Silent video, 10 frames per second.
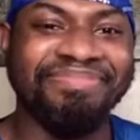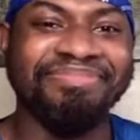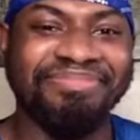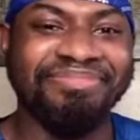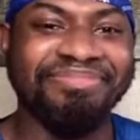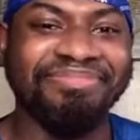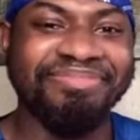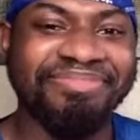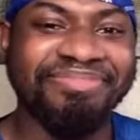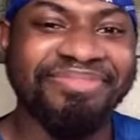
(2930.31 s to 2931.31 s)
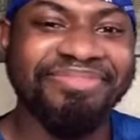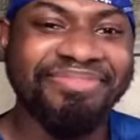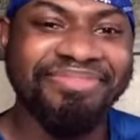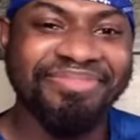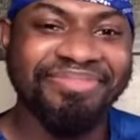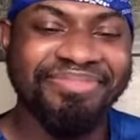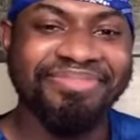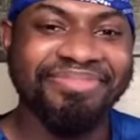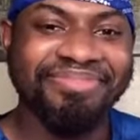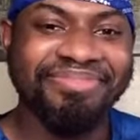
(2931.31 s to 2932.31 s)

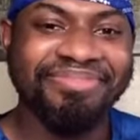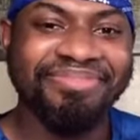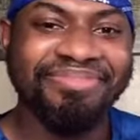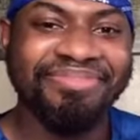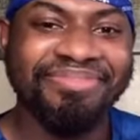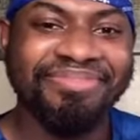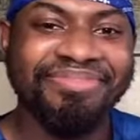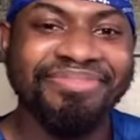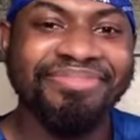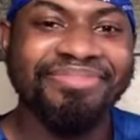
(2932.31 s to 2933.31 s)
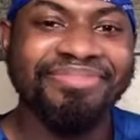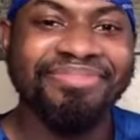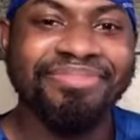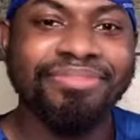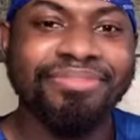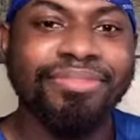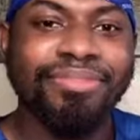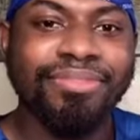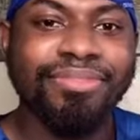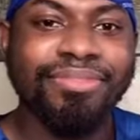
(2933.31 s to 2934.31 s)

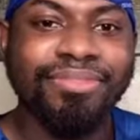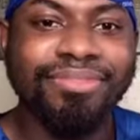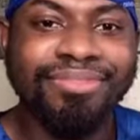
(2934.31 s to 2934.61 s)
[no speech]